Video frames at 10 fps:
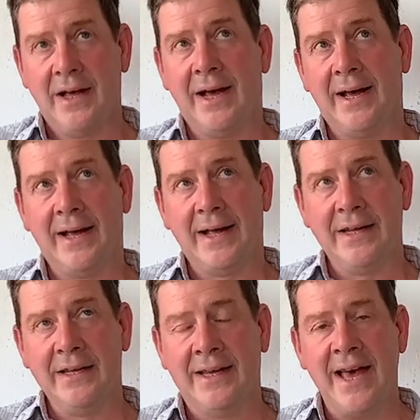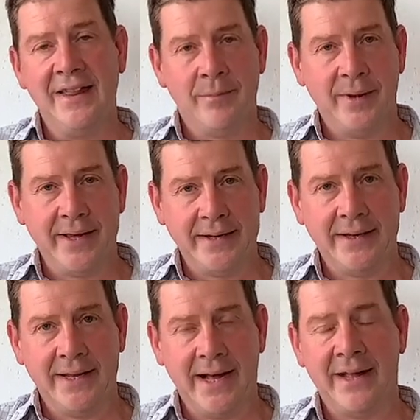uh, you get them
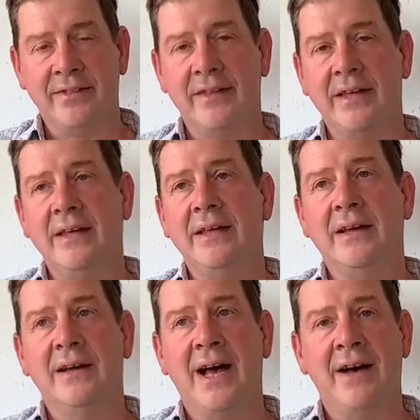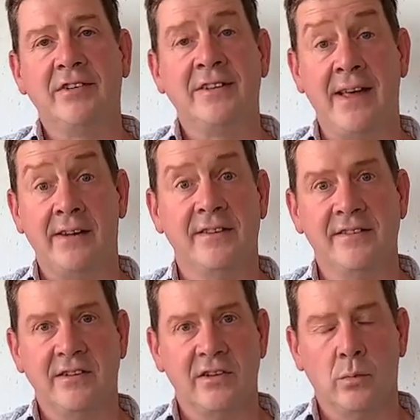in and they have a
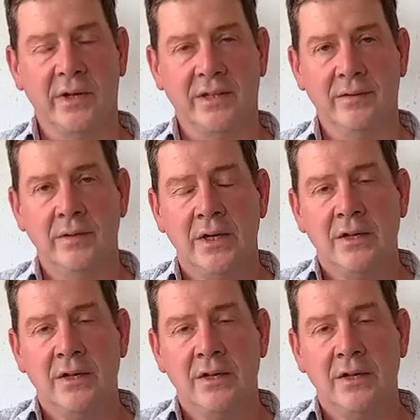tendency to wilt.